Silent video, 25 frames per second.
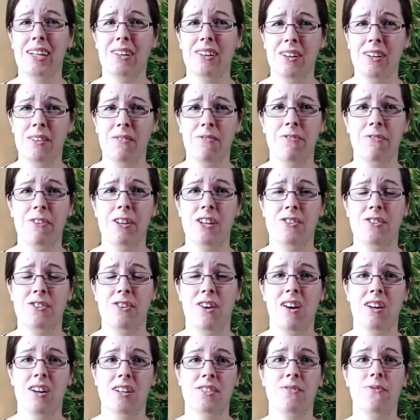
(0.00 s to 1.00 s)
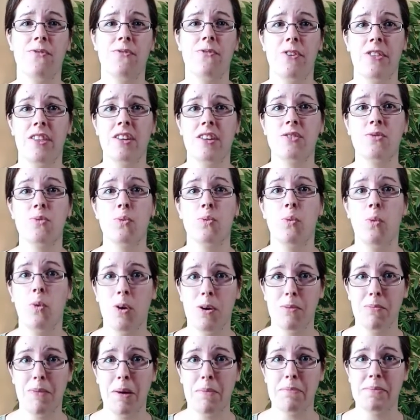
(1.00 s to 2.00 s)
for your dogs for this
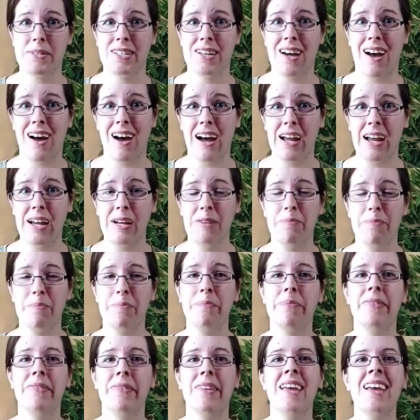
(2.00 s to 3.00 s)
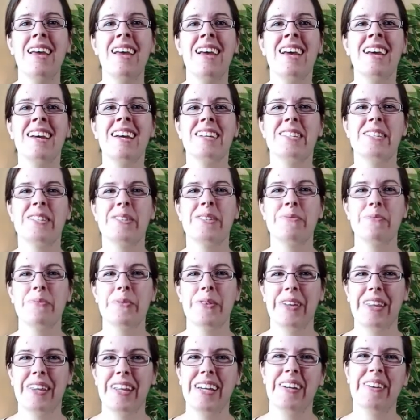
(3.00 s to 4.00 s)
warm-up time. Some
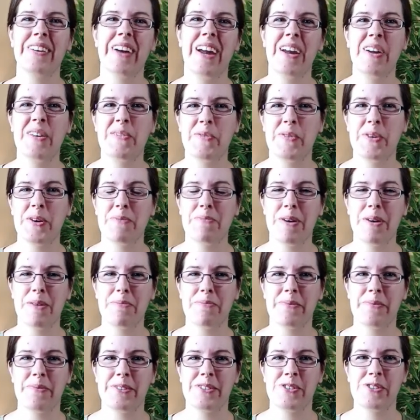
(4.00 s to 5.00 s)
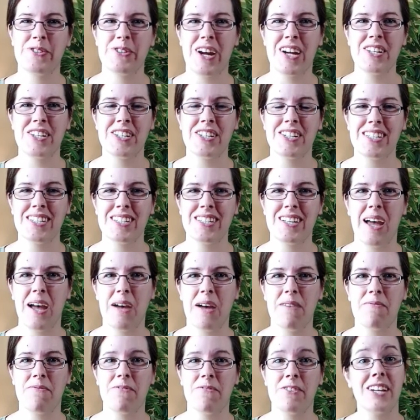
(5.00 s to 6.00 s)
really great warm-up stretches
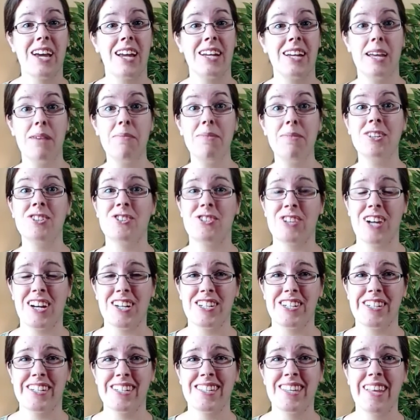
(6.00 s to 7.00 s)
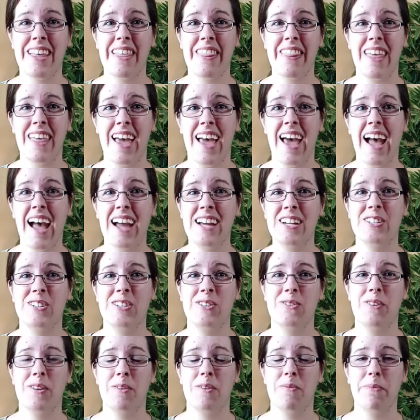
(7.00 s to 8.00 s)
for dynamic stretches that I do
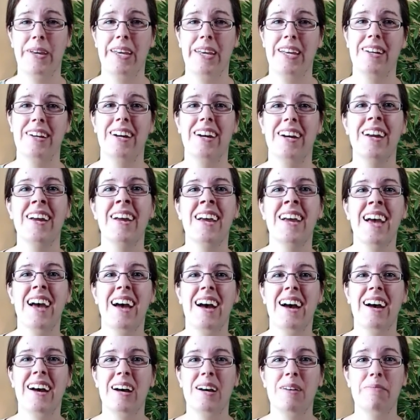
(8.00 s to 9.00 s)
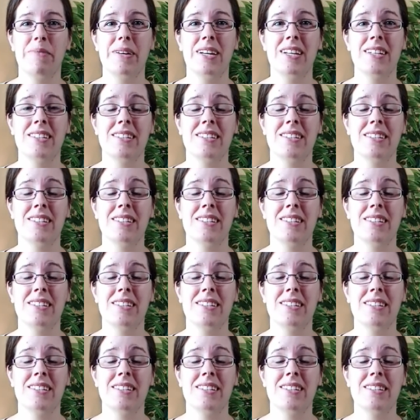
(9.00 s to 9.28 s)
with Peter is a